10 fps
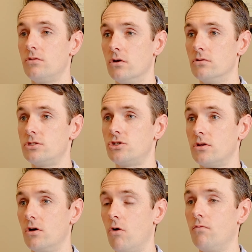those
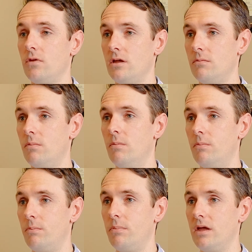should hopefully
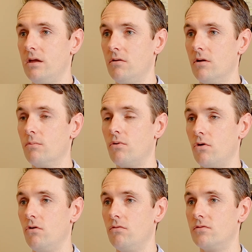be
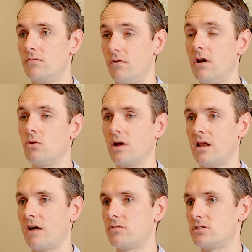improved very
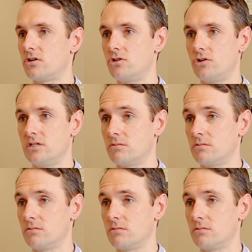quickly after surgery,